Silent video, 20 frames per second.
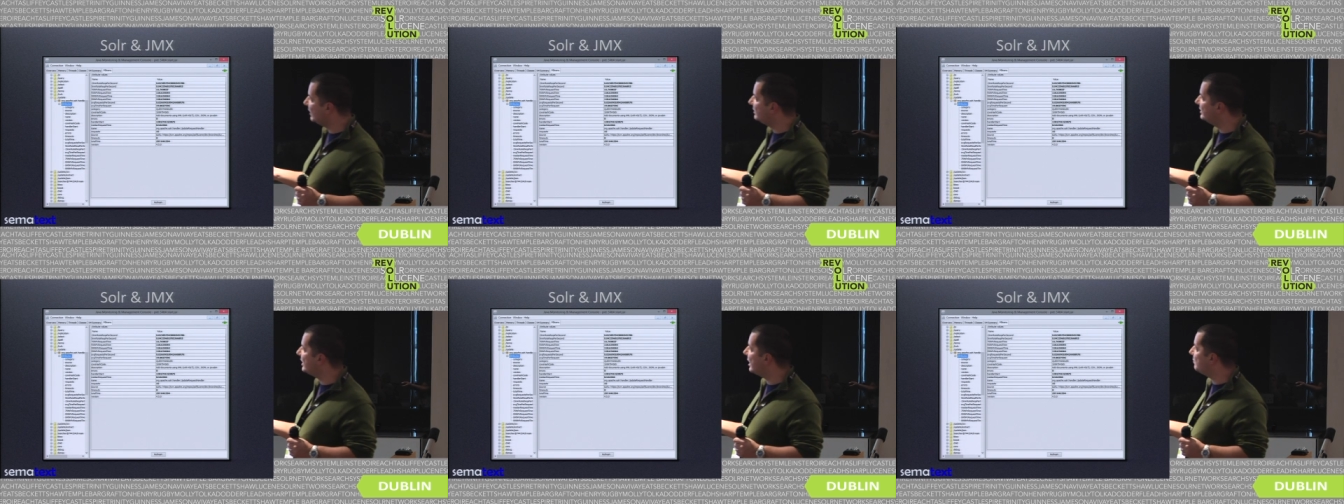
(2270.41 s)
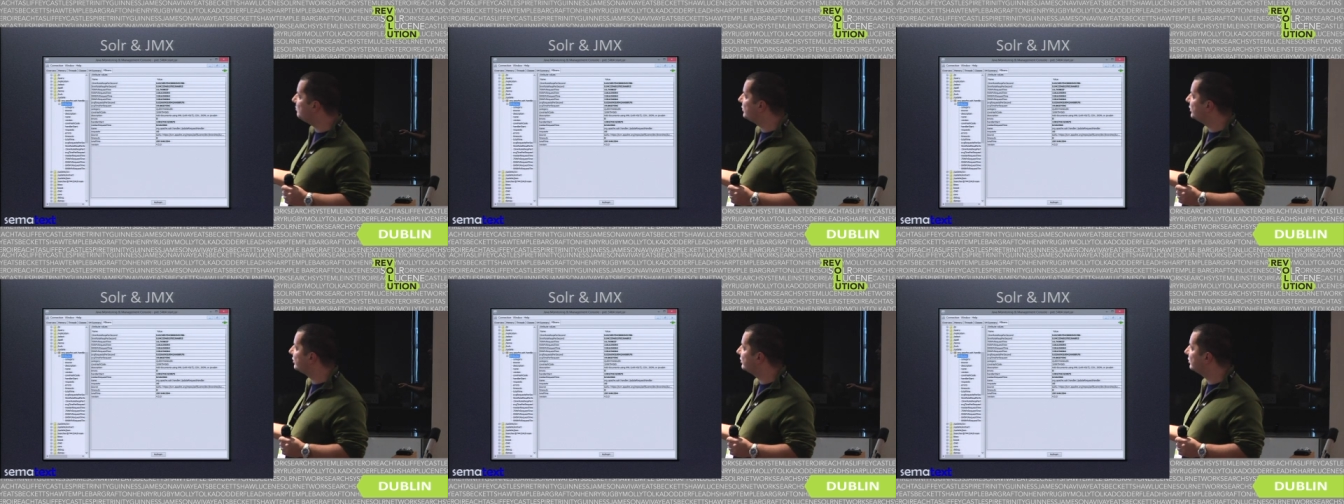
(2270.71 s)

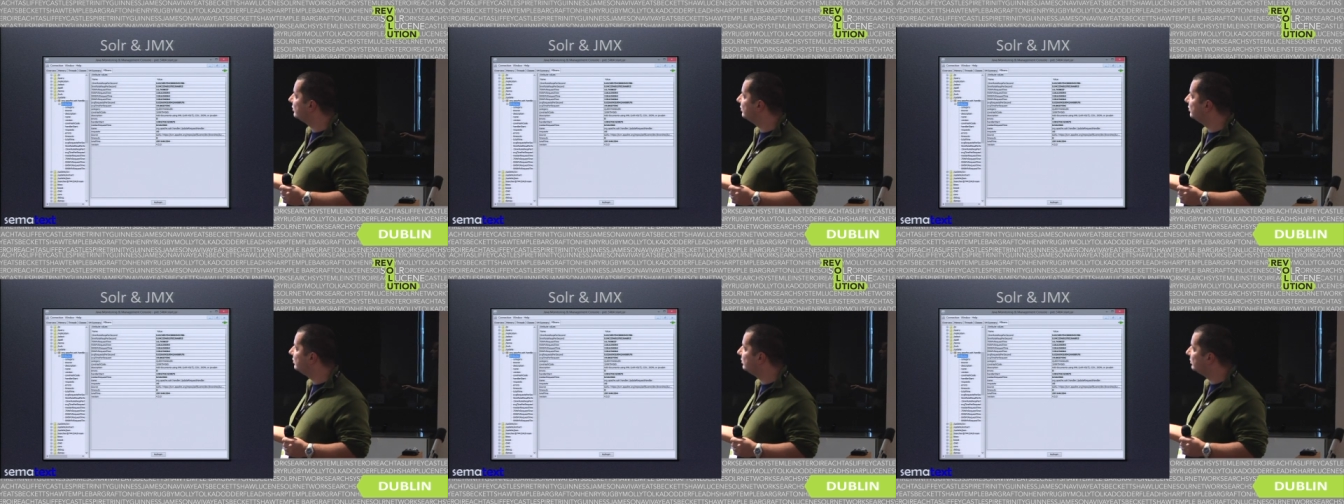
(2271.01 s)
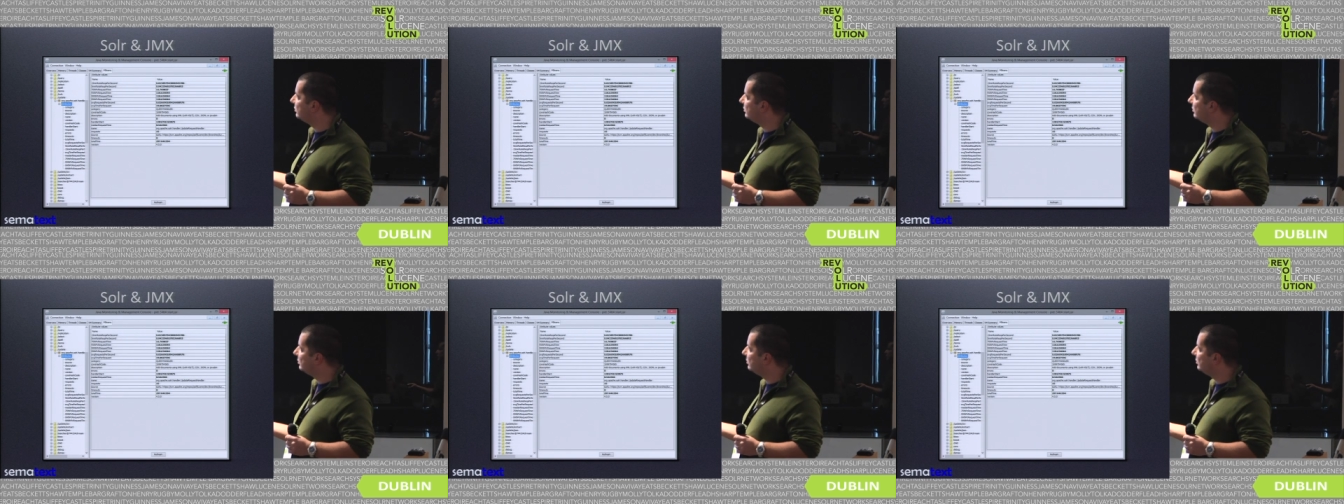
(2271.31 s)
number
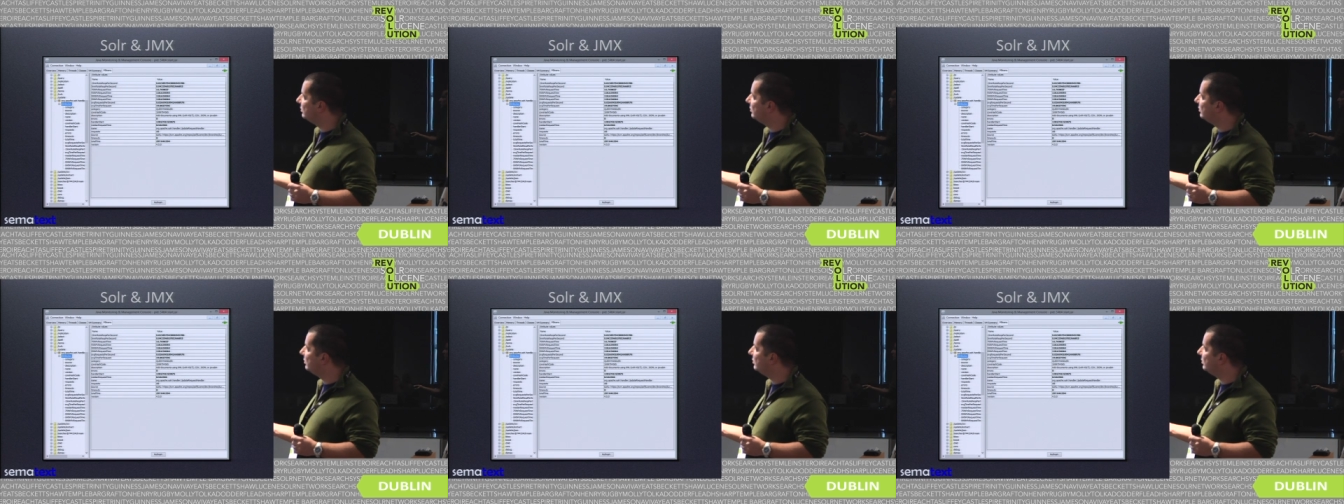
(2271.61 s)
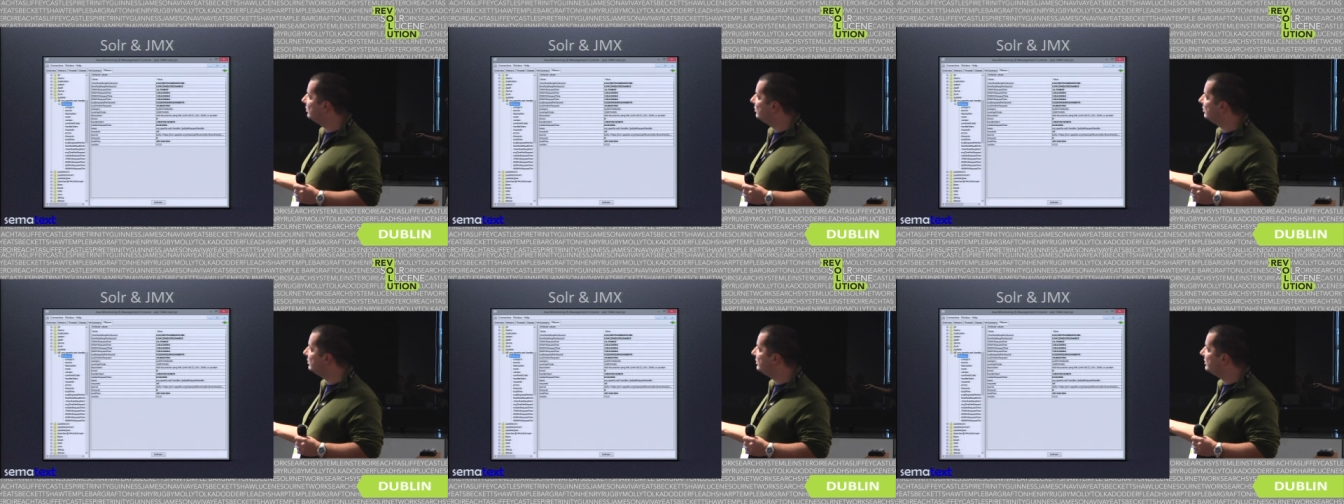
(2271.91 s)

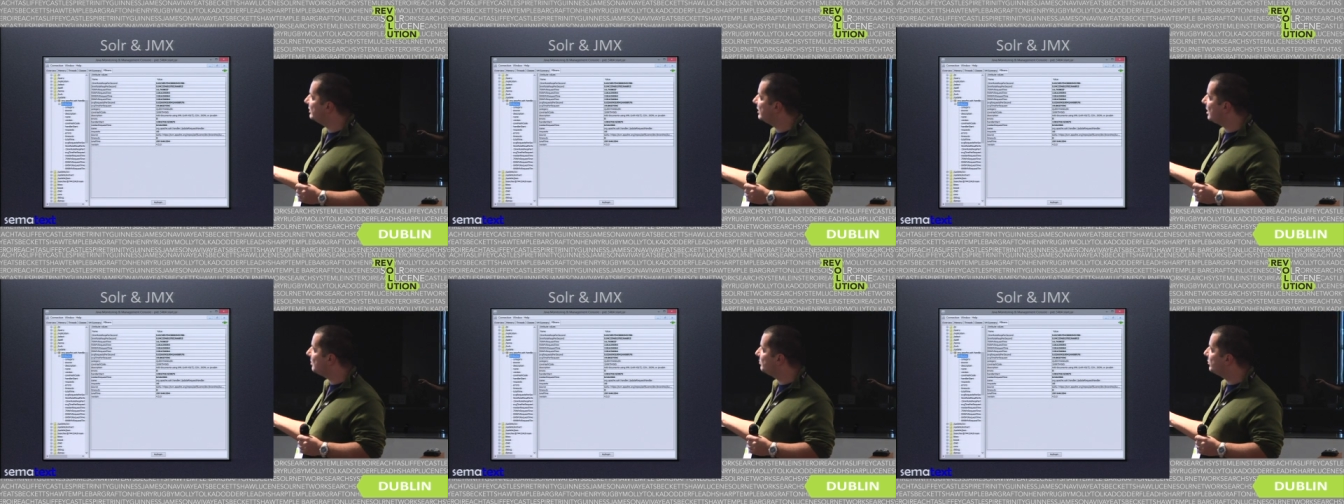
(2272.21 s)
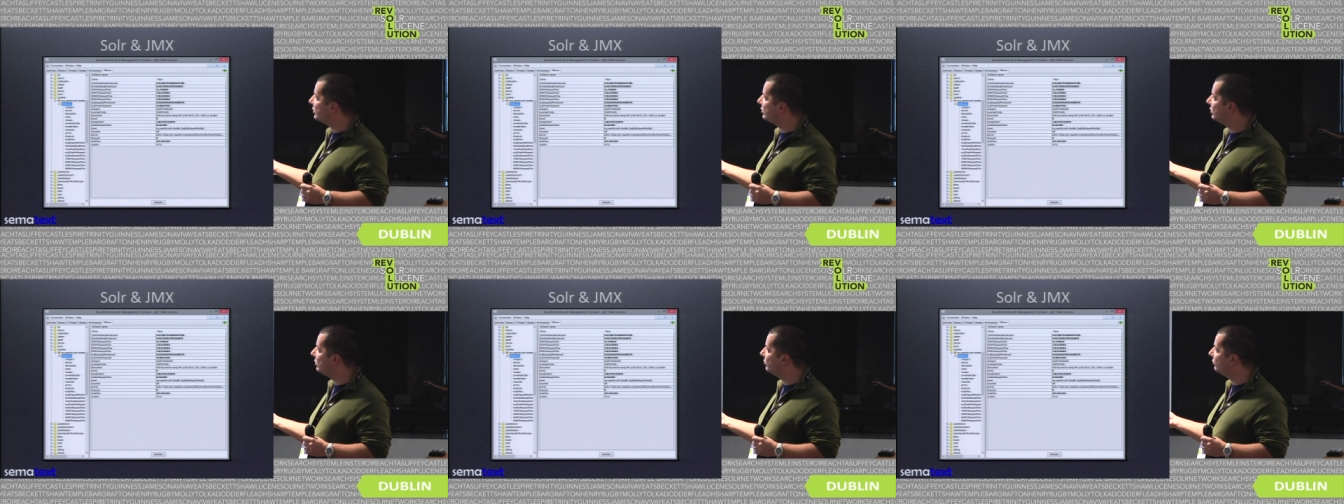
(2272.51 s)
uh,
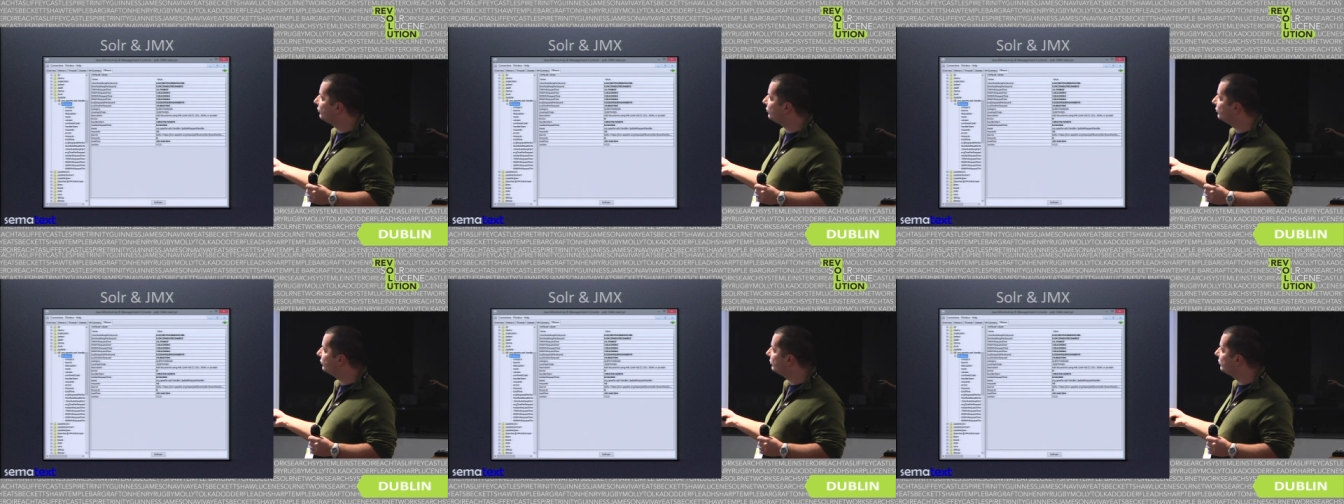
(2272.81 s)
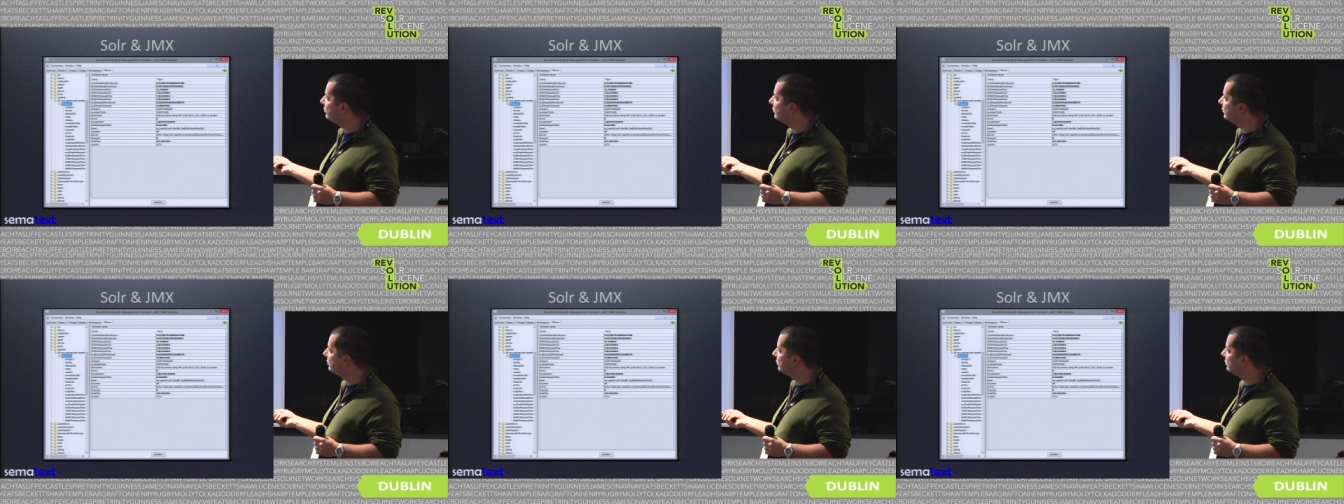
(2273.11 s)
number of
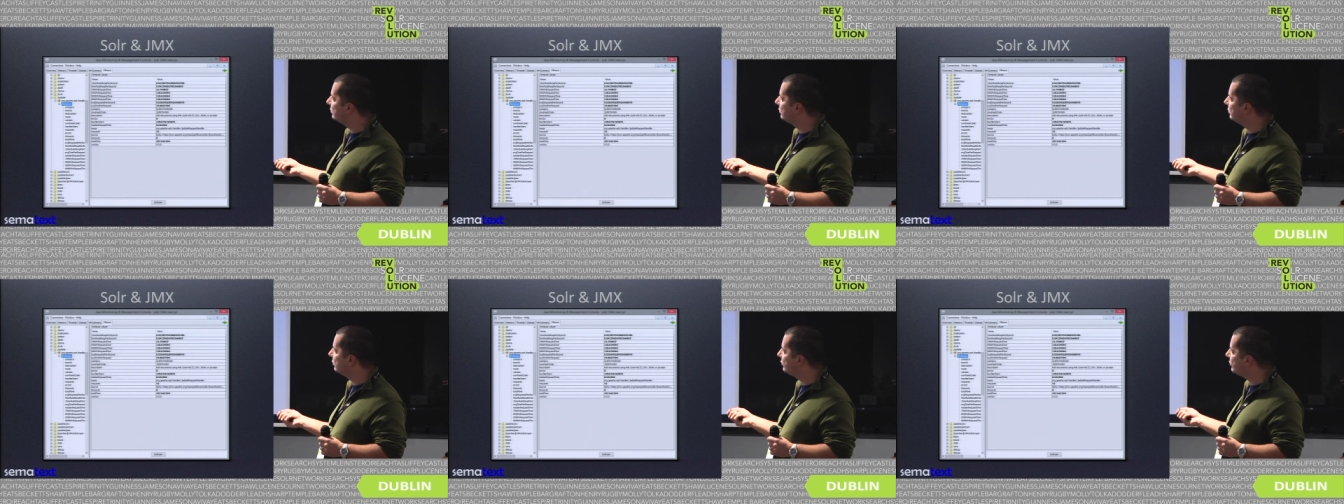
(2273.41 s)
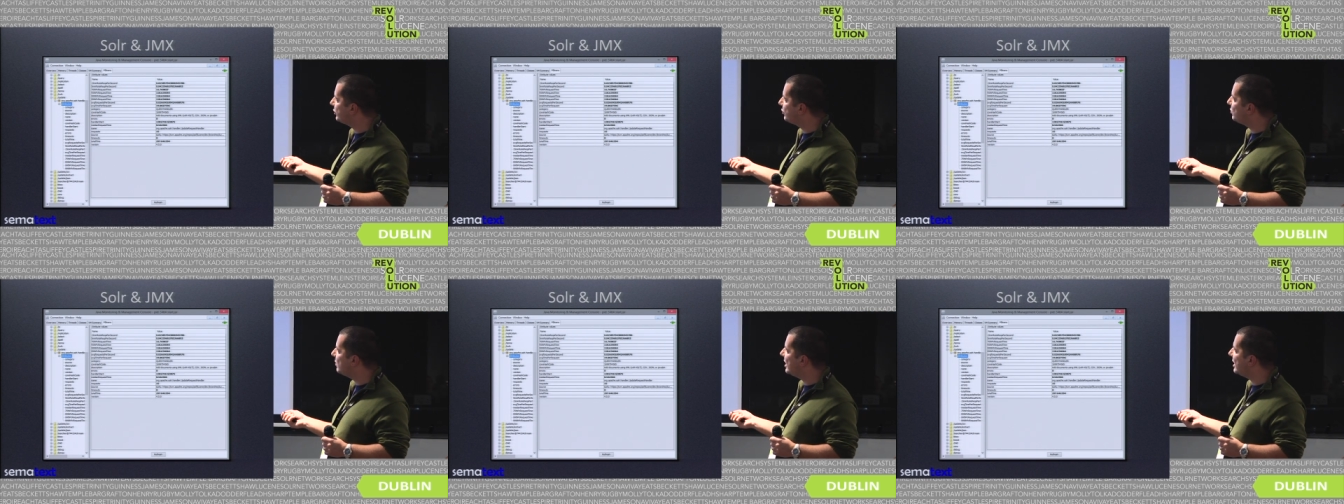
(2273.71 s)
uh,
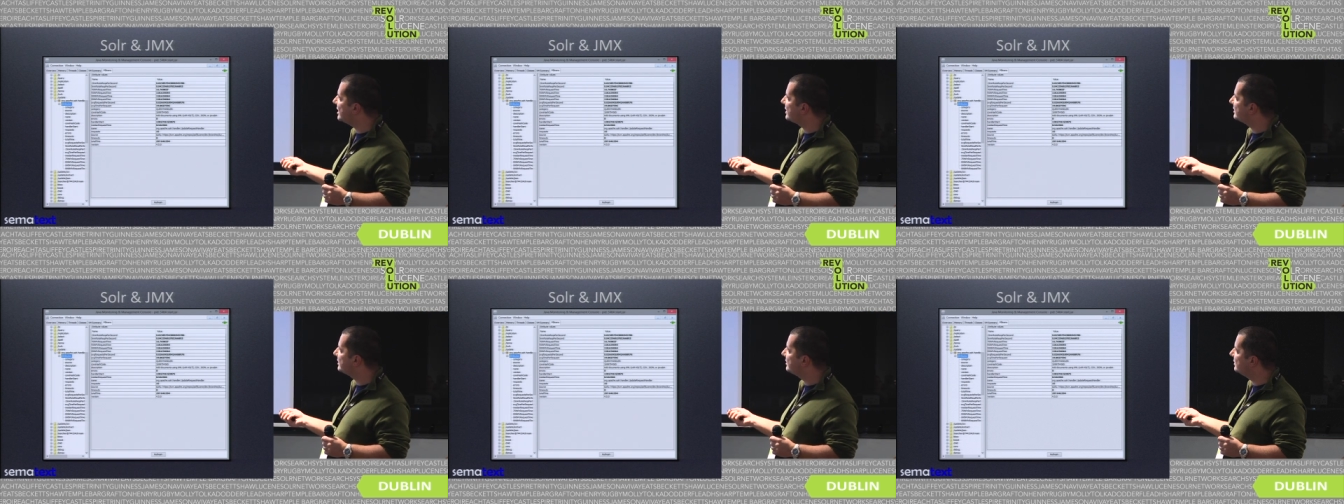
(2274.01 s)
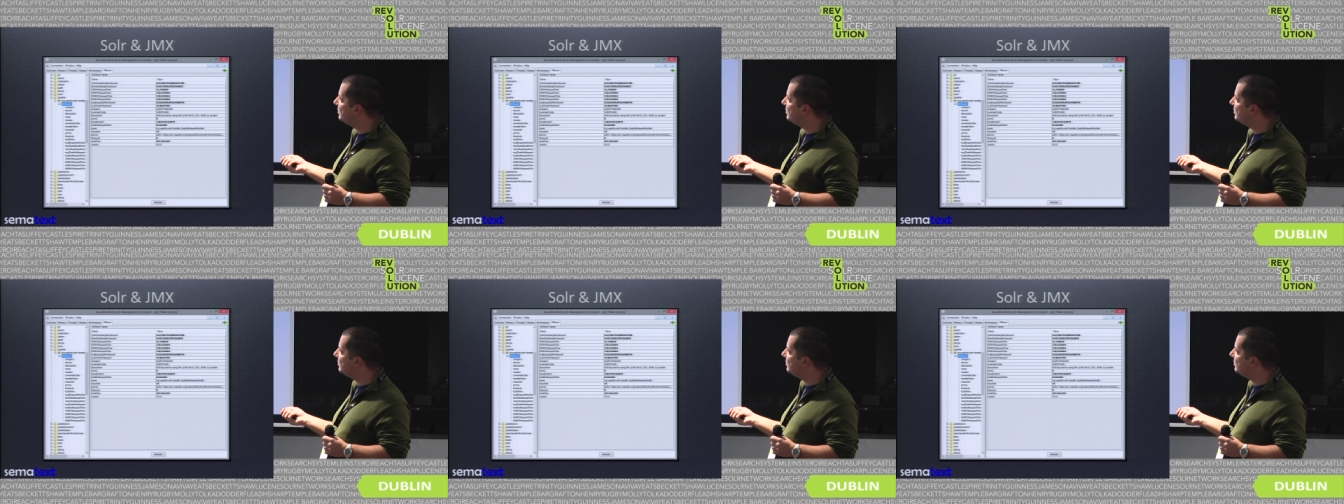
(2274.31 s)
requests,